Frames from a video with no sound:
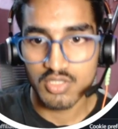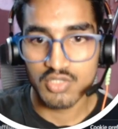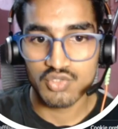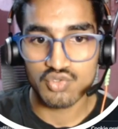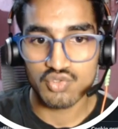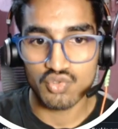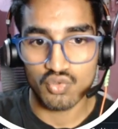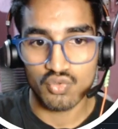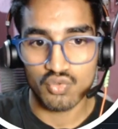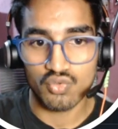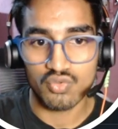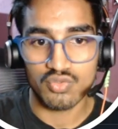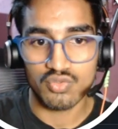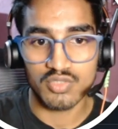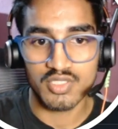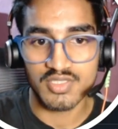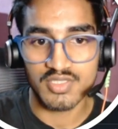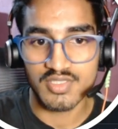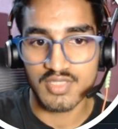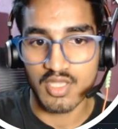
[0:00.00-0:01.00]
So
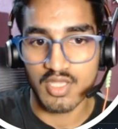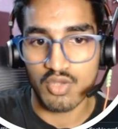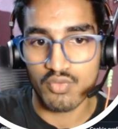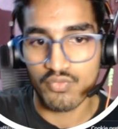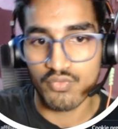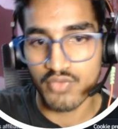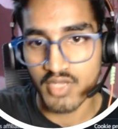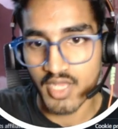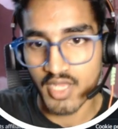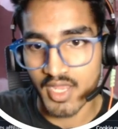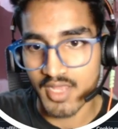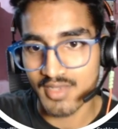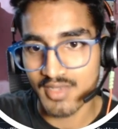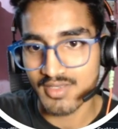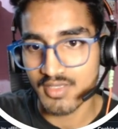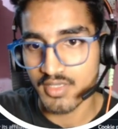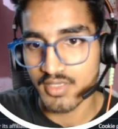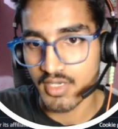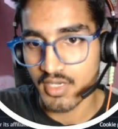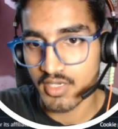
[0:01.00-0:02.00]
this is how we
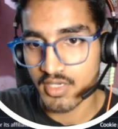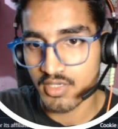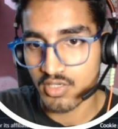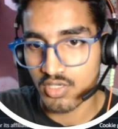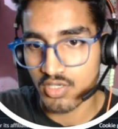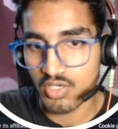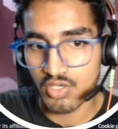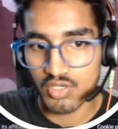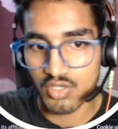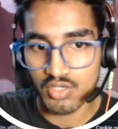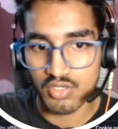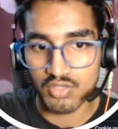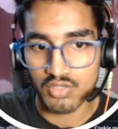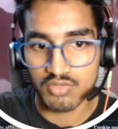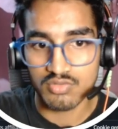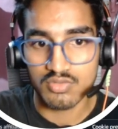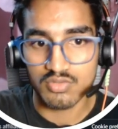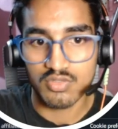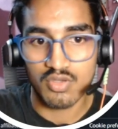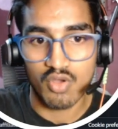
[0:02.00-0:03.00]
can create a
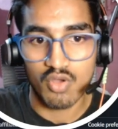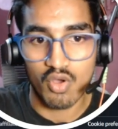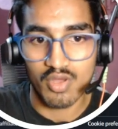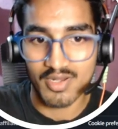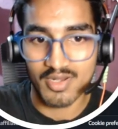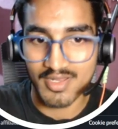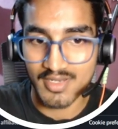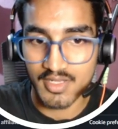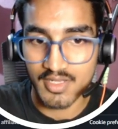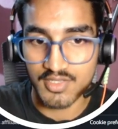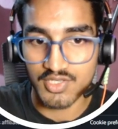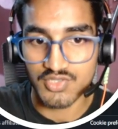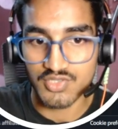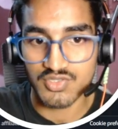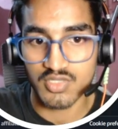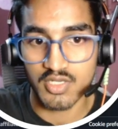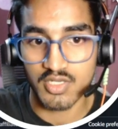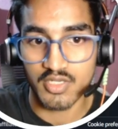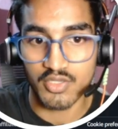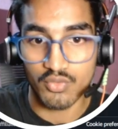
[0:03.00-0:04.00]

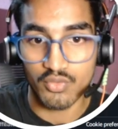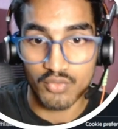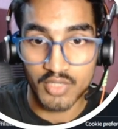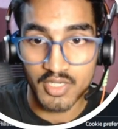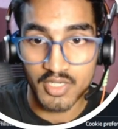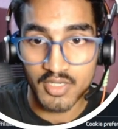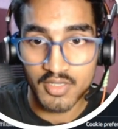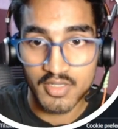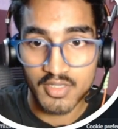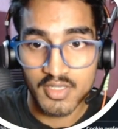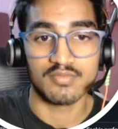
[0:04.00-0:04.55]
organizational unit.